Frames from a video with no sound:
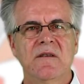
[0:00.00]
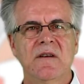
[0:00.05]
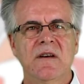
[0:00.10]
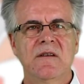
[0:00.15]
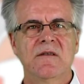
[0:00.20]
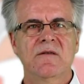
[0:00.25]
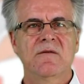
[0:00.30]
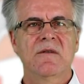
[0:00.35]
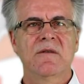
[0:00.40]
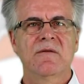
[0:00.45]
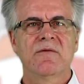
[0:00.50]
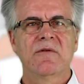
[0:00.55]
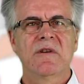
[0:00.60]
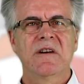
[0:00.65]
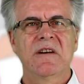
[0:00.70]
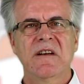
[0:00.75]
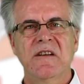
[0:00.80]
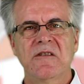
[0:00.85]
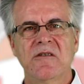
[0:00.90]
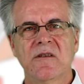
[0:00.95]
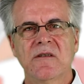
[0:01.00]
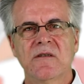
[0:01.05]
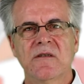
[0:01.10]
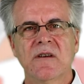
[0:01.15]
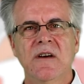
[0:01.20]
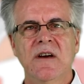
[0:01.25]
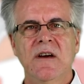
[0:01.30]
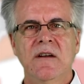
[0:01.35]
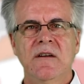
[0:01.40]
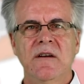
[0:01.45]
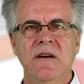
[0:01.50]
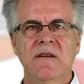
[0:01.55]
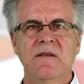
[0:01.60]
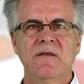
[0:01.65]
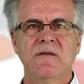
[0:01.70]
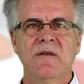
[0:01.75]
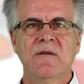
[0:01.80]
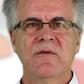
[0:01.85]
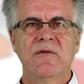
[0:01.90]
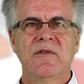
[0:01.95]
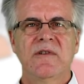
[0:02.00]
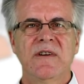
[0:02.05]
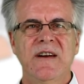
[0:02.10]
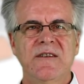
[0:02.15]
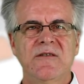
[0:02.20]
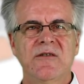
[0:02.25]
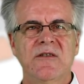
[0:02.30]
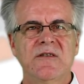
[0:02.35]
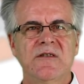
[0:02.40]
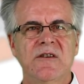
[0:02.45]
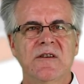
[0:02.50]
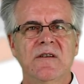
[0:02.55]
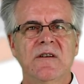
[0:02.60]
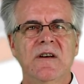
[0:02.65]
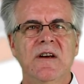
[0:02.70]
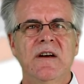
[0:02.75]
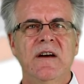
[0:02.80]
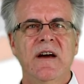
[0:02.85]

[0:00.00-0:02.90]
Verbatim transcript: the history of religions, the history of literature,